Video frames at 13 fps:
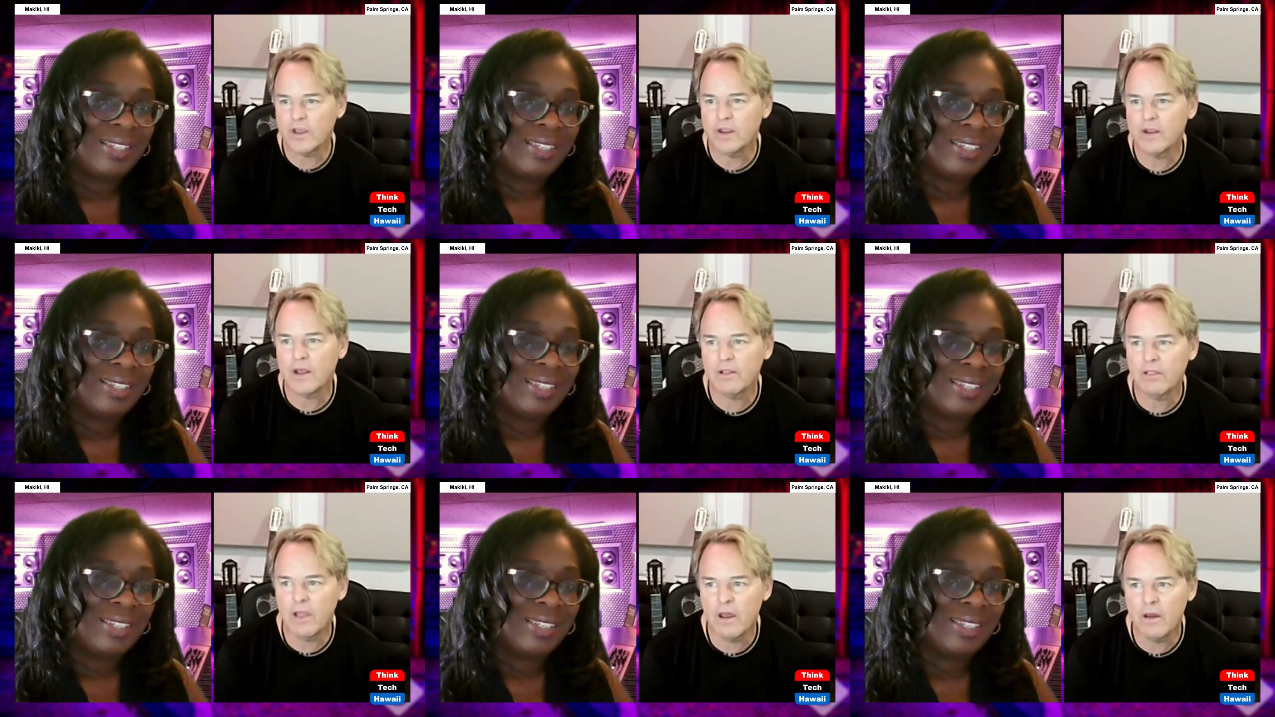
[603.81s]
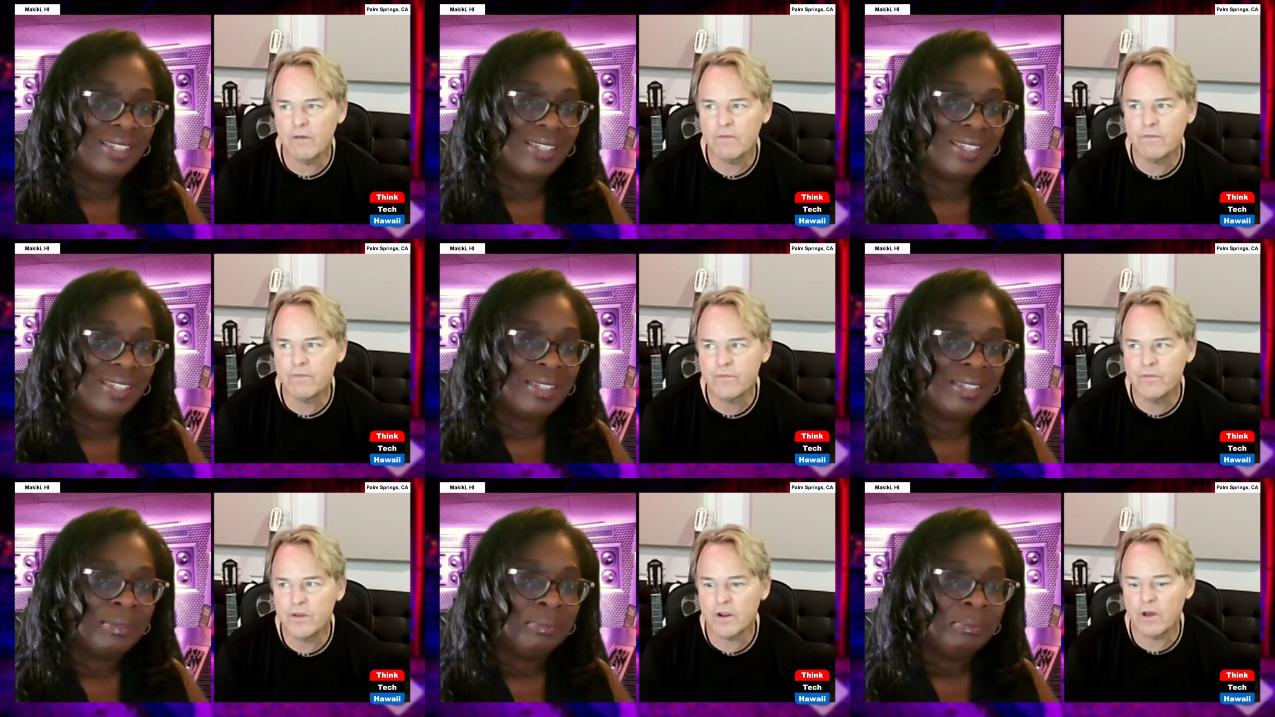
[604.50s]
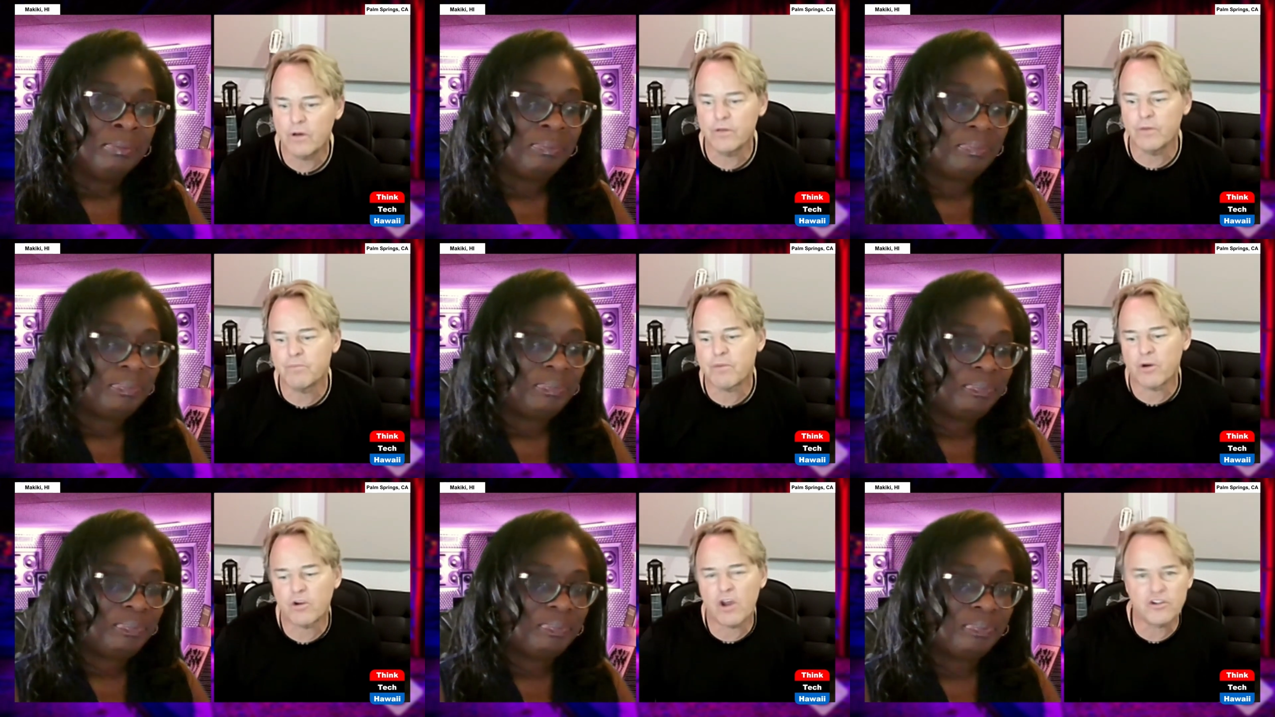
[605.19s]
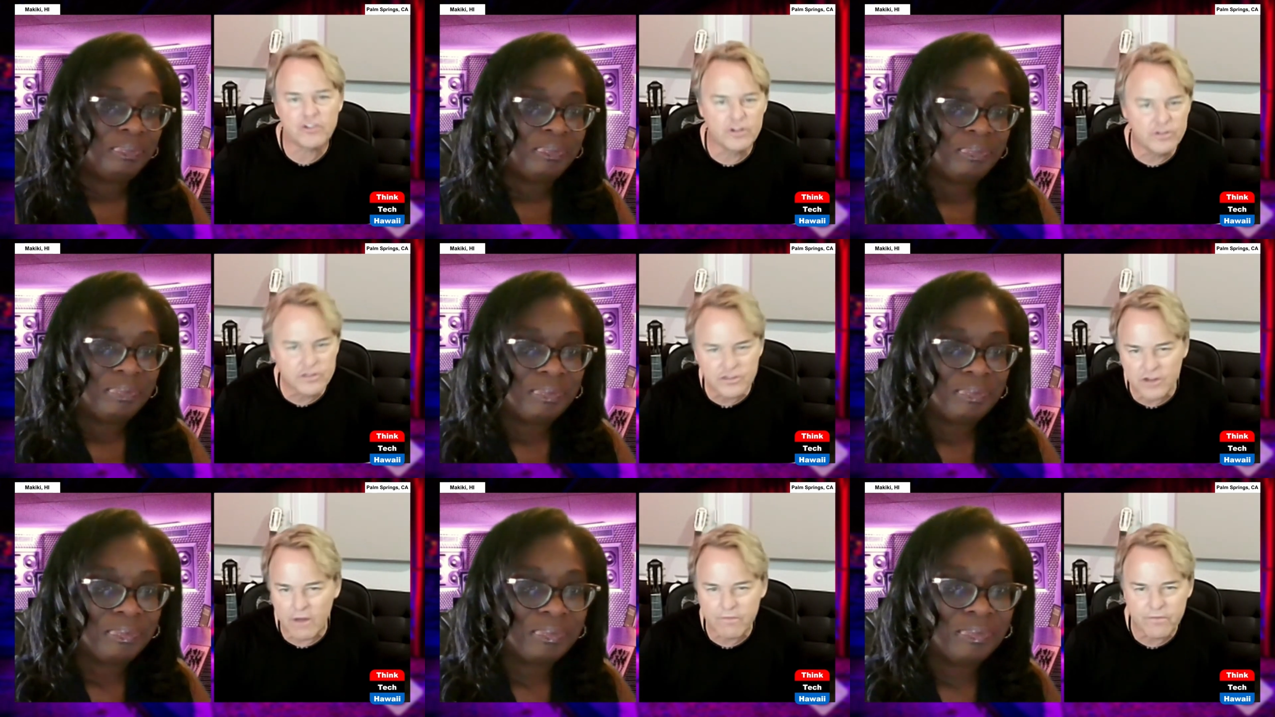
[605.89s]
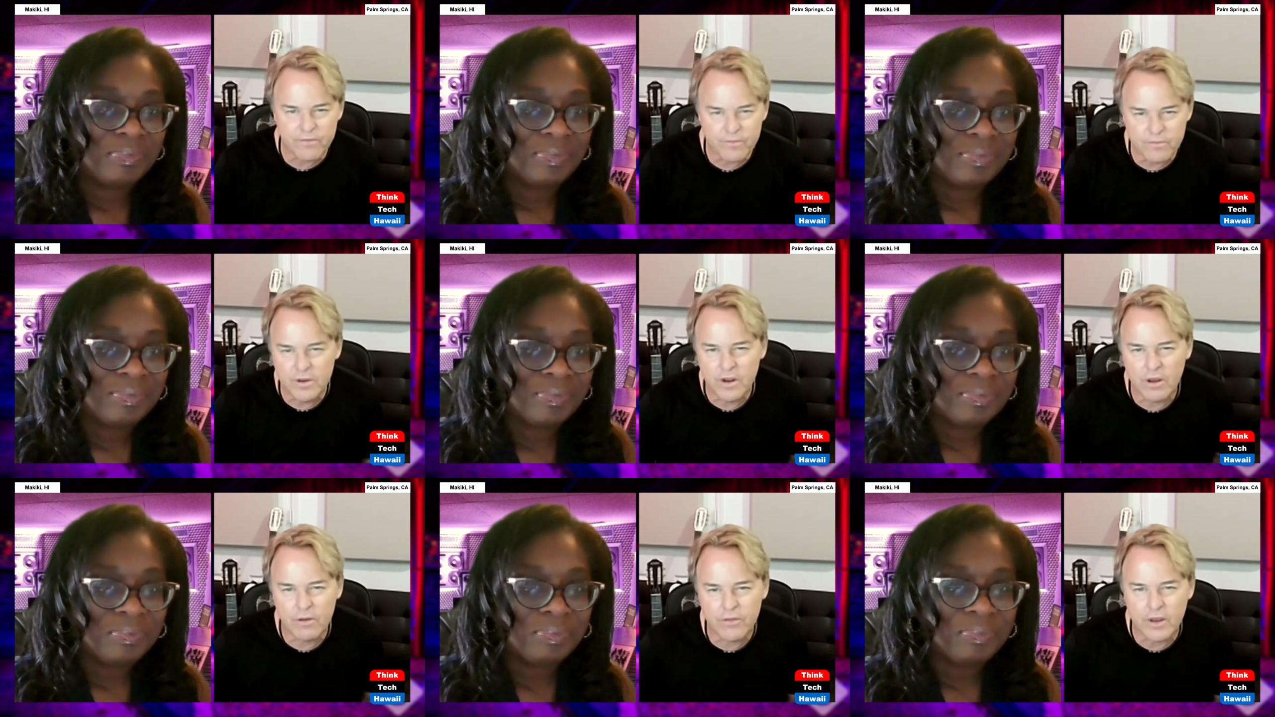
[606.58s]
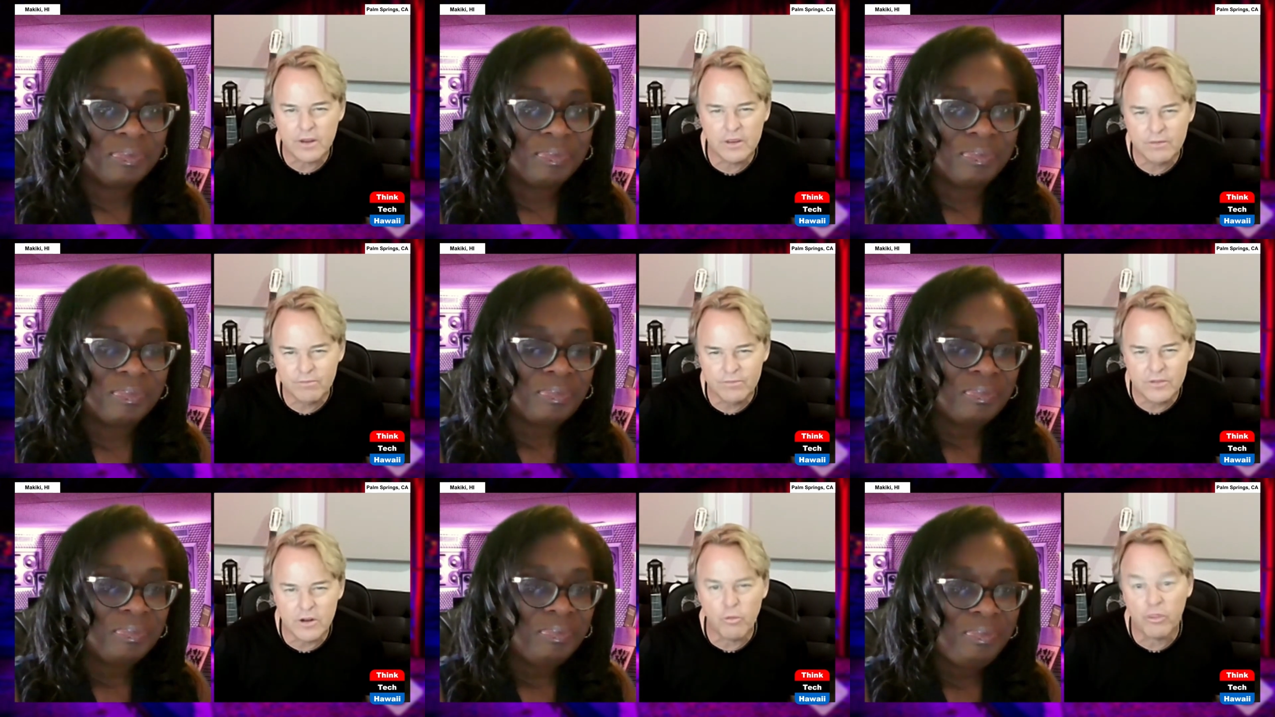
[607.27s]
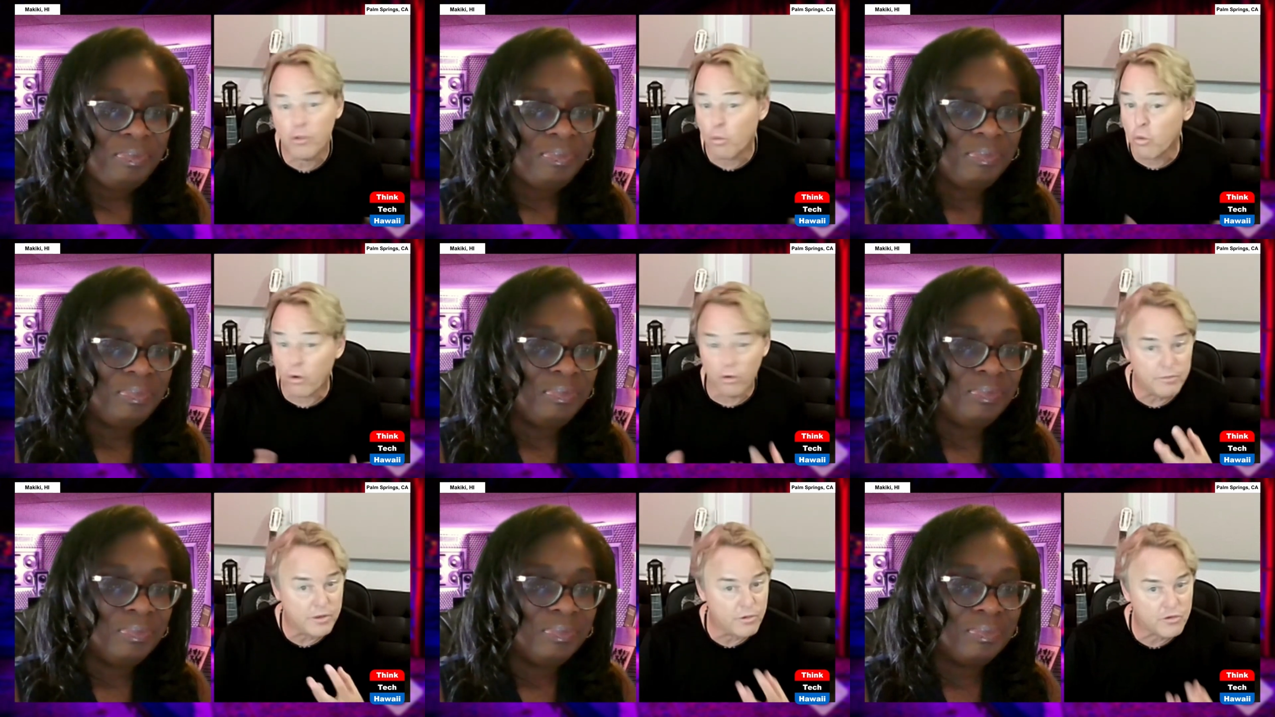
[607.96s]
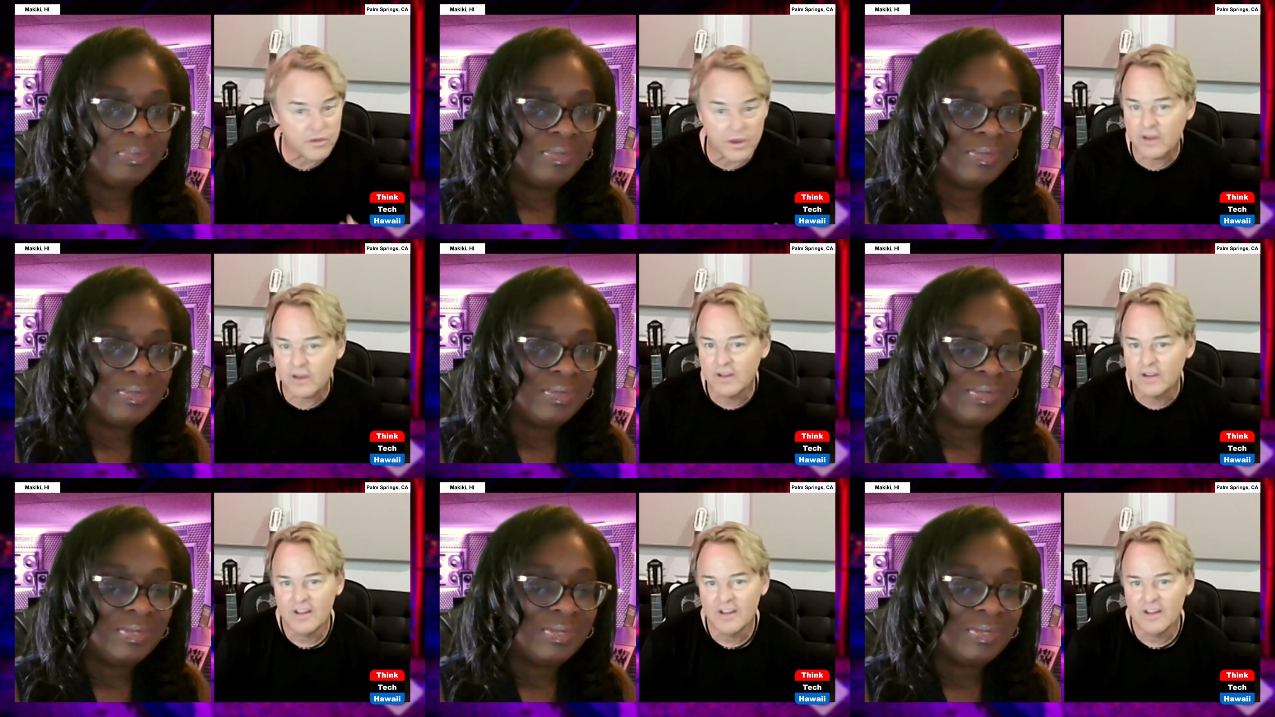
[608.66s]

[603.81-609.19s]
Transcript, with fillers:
Speaker 1: And I love, you know, the percussion stuff, you know, that he, you know, with the world music.